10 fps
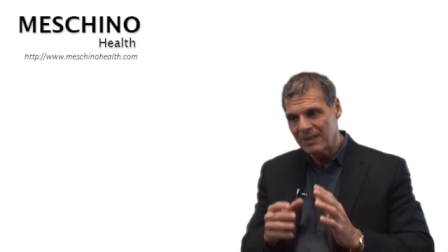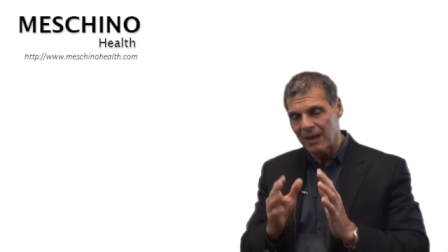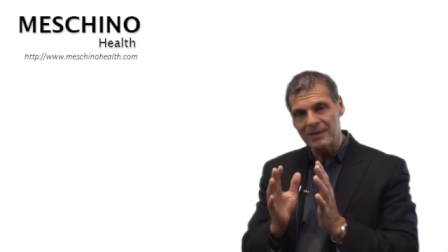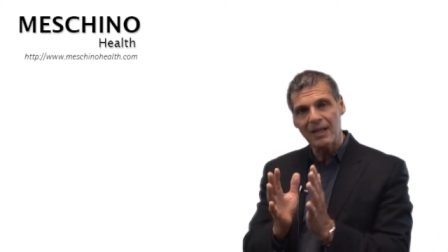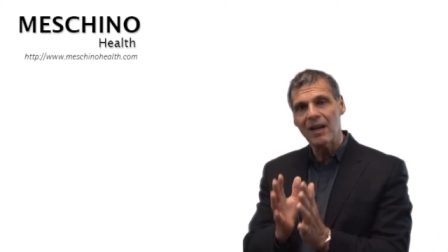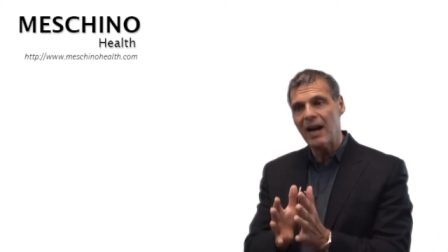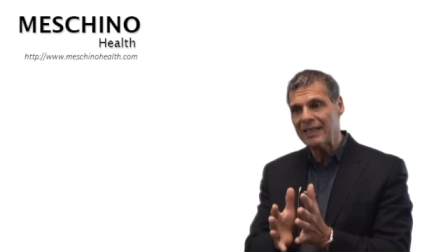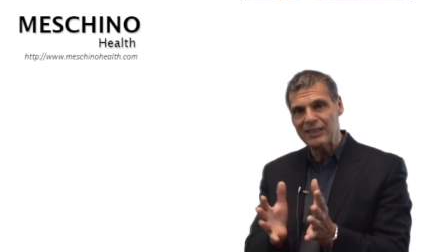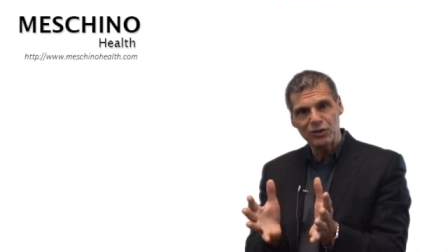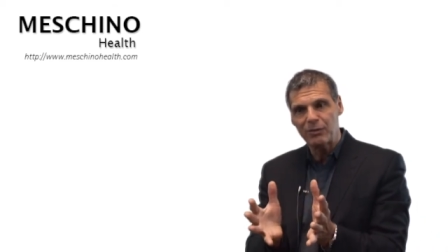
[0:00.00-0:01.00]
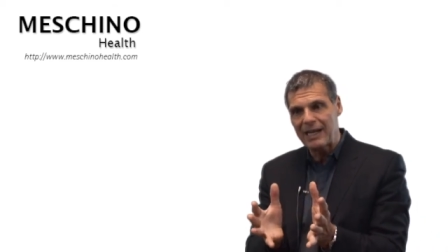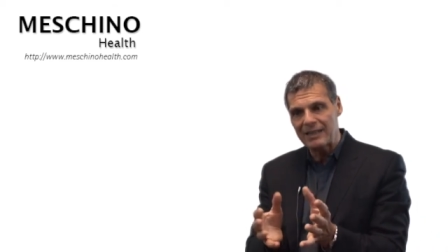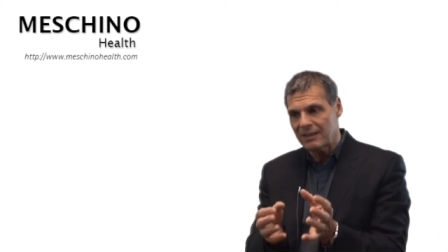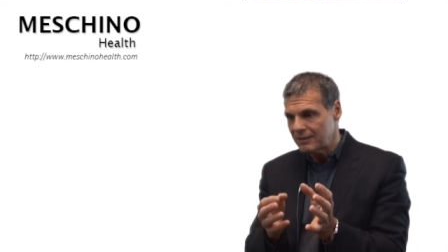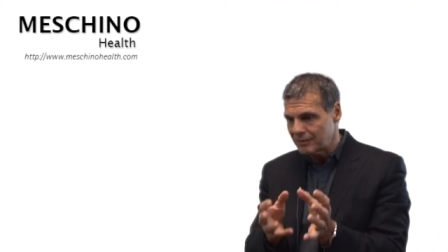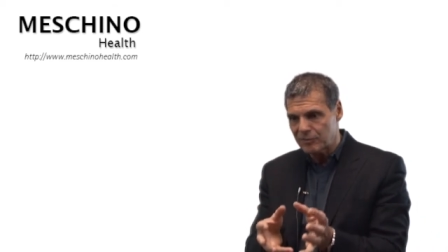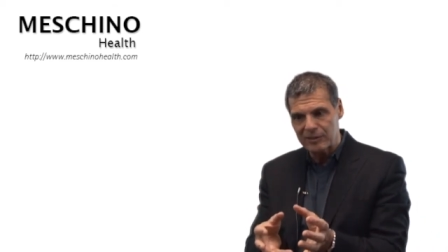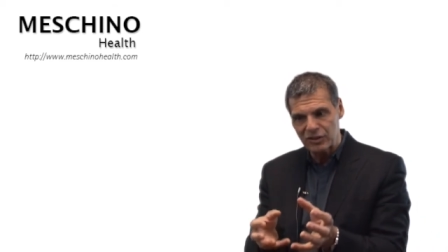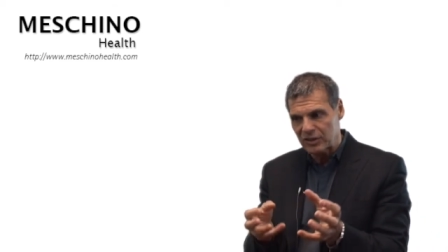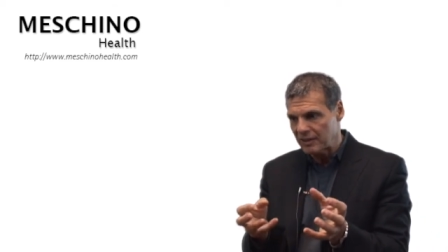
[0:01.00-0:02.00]
are not highly trained on
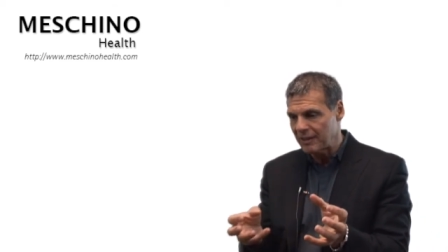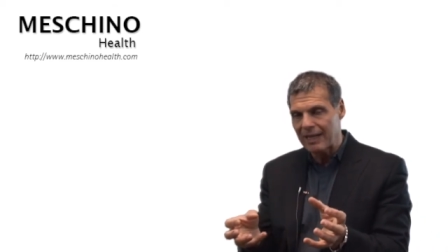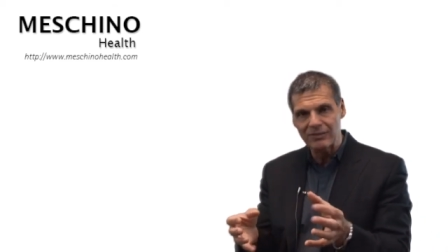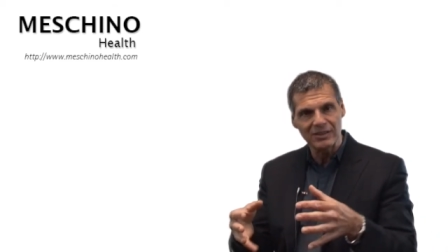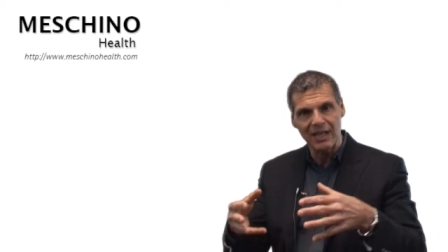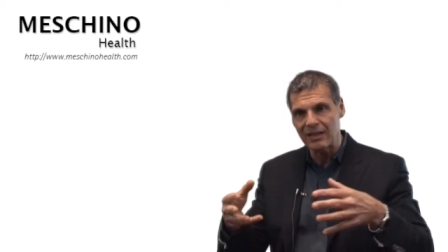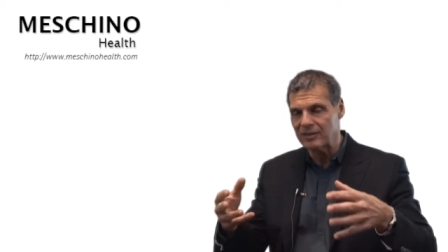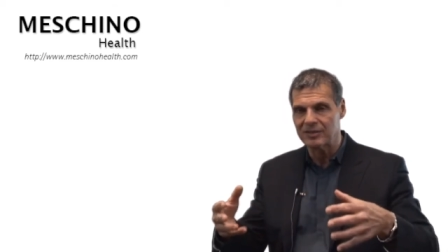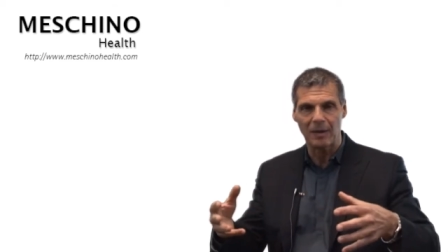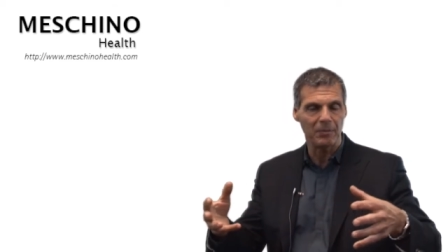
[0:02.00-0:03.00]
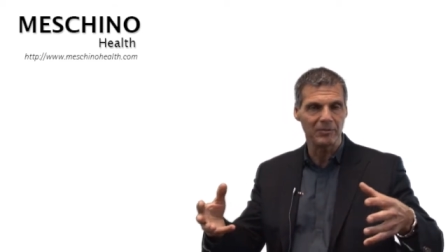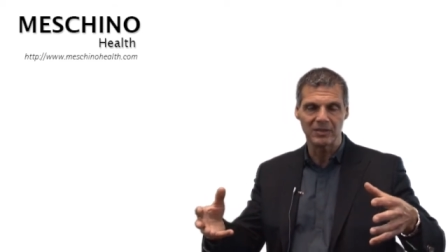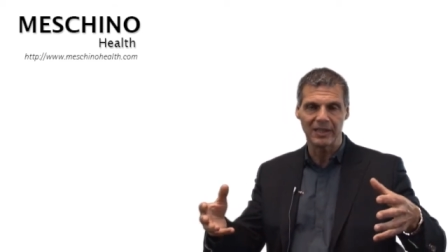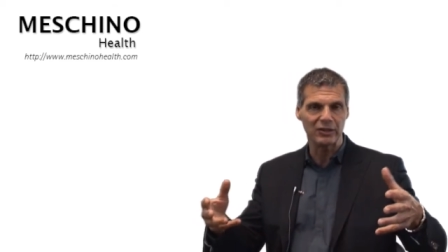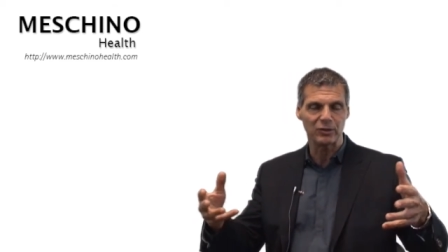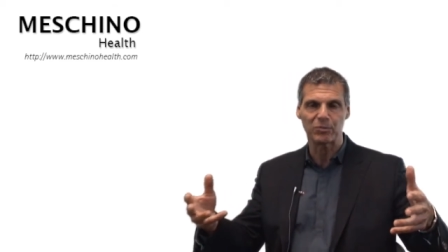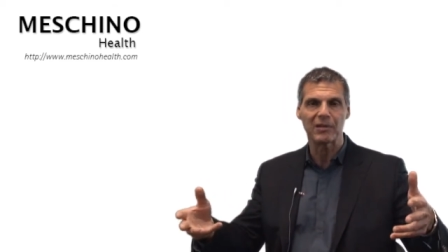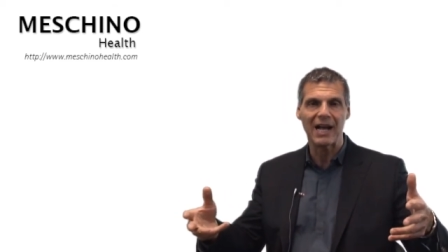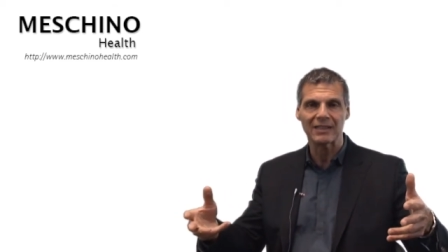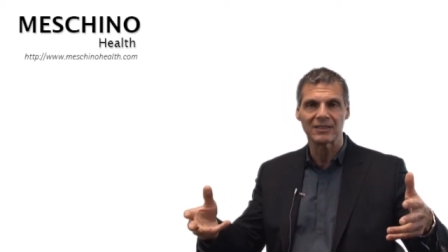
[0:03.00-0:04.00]
nutrition, lifestyle, and supplementation
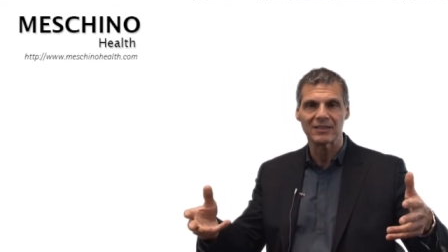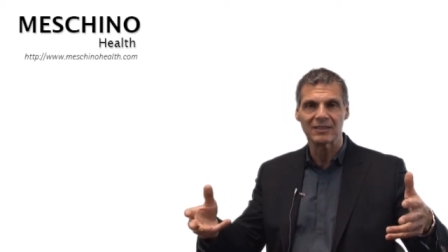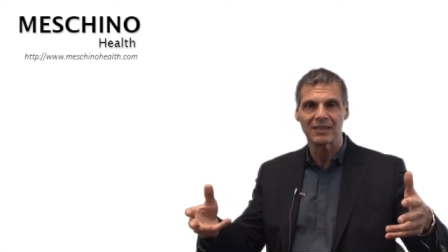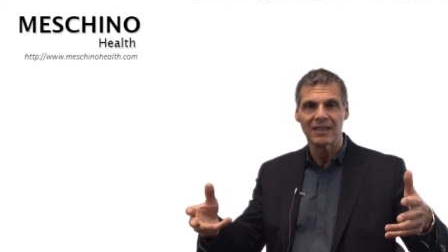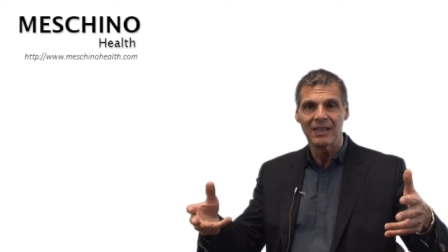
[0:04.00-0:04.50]
practices.